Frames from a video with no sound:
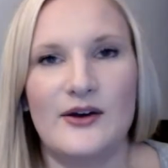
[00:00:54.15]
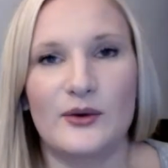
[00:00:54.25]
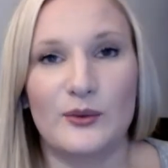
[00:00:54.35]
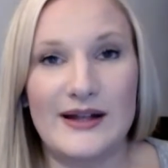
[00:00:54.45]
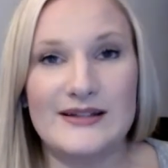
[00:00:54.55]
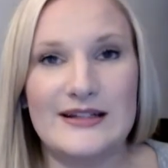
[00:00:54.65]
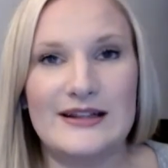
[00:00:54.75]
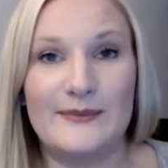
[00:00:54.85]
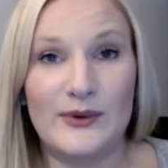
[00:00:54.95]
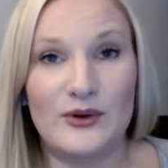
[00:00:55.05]
renting
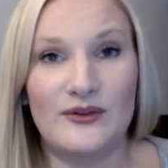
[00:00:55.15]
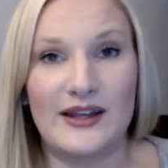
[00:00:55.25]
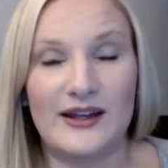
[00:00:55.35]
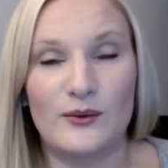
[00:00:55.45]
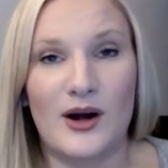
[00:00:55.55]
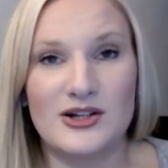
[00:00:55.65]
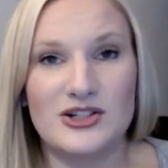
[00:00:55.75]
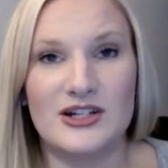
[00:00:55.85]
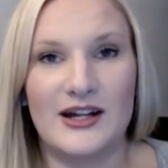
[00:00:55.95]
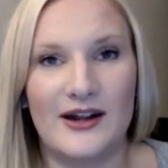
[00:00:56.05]
the movie and
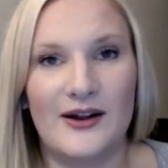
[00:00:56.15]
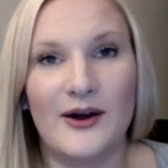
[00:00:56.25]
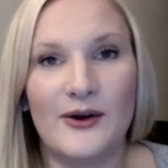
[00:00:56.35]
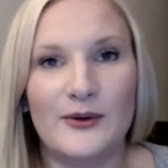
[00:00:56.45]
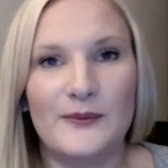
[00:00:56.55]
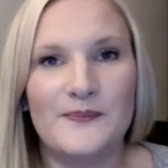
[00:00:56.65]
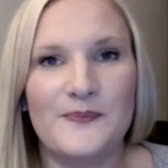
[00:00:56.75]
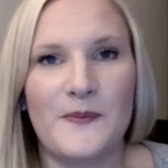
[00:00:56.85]
watching it at home,